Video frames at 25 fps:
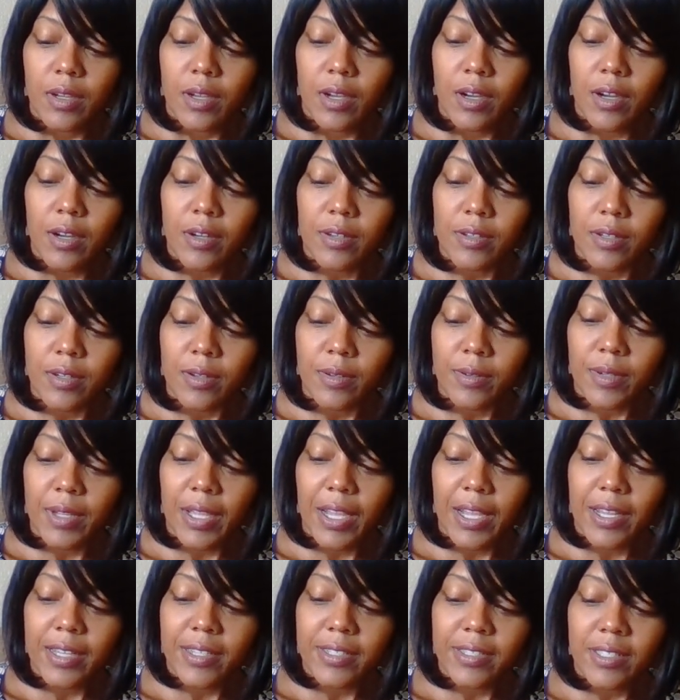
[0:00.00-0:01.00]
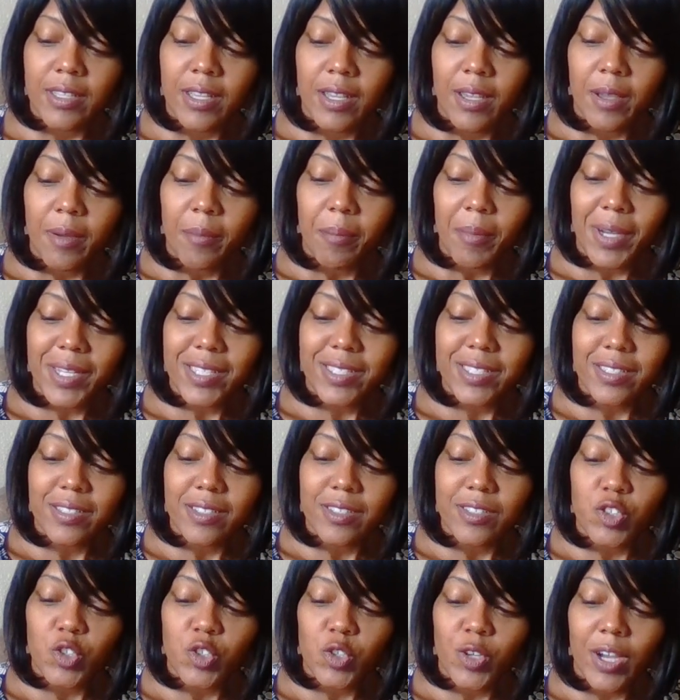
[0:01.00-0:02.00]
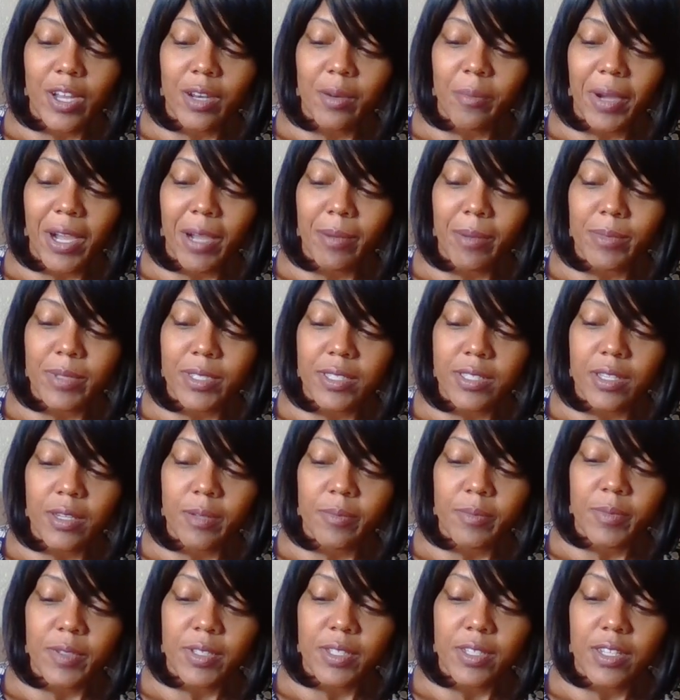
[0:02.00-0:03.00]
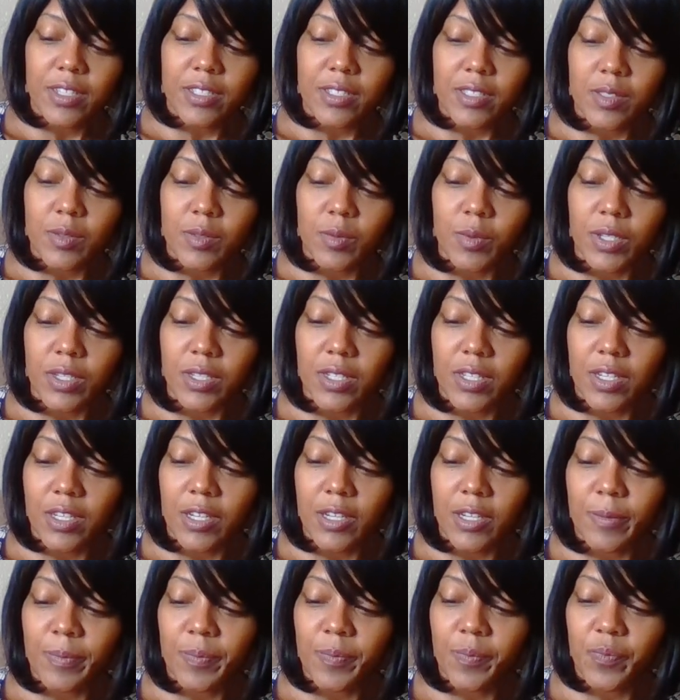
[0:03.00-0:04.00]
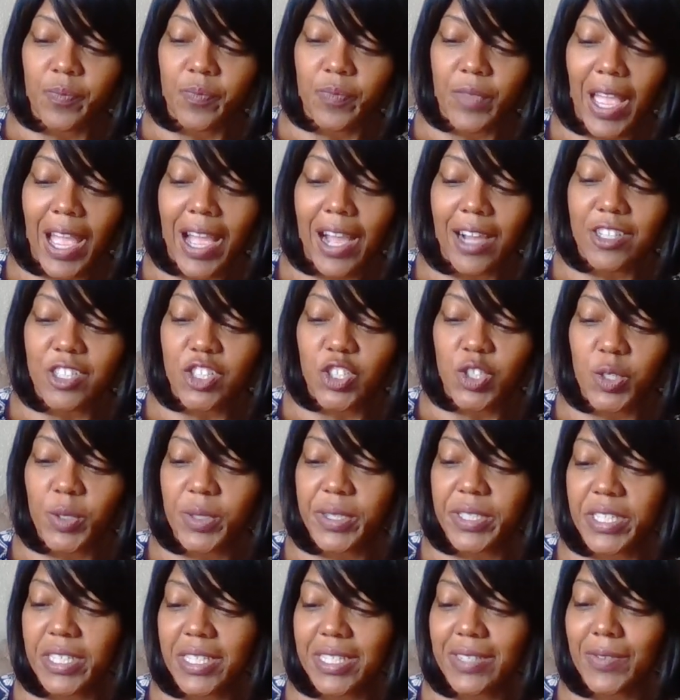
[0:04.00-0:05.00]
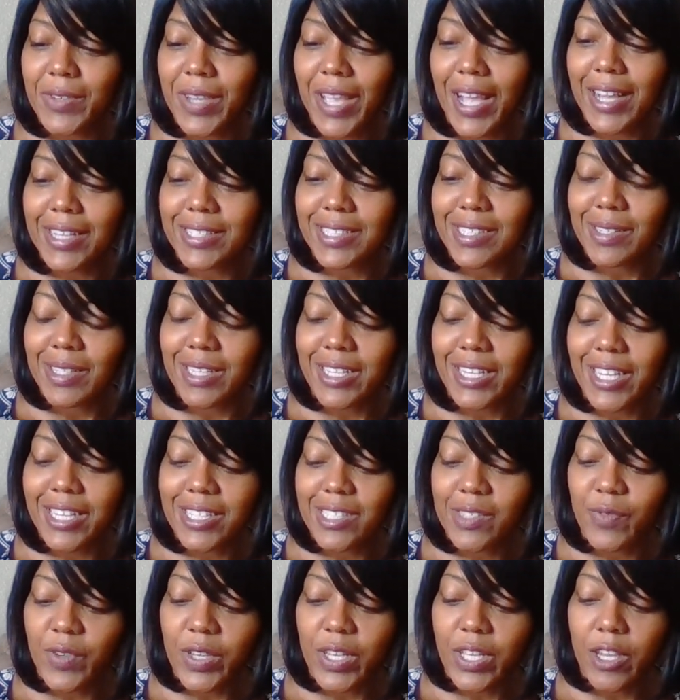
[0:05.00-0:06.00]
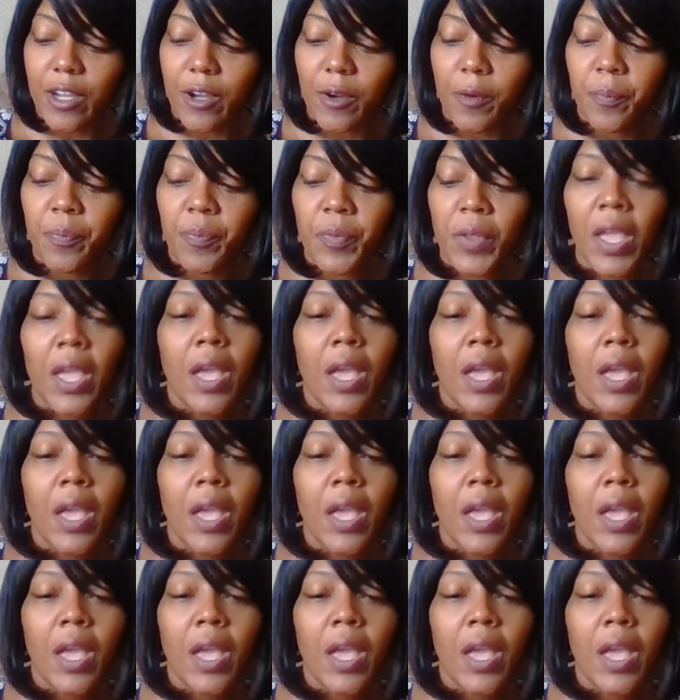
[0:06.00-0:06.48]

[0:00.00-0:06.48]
on guys, my son trying to buy me something. That's sweet of him. I'll show it to you guys in the next video.